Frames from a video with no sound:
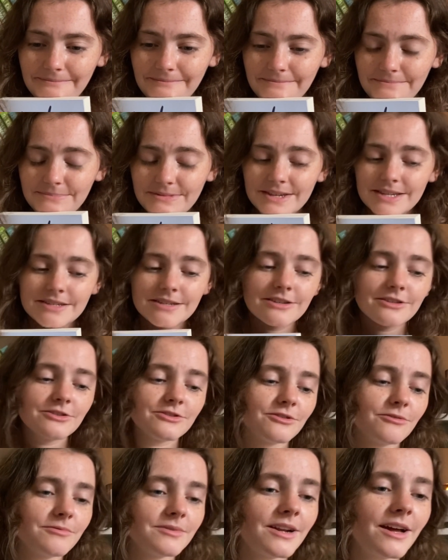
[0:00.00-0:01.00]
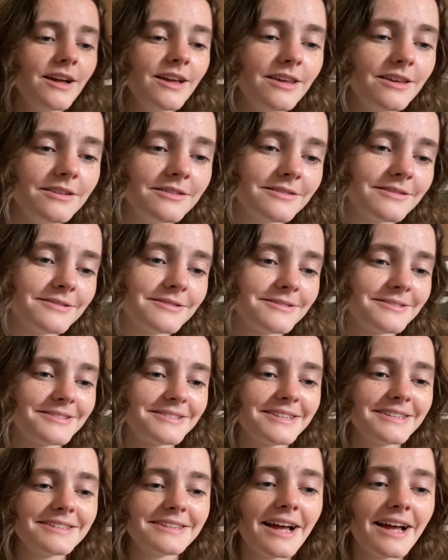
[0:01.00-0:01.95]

This is so nice.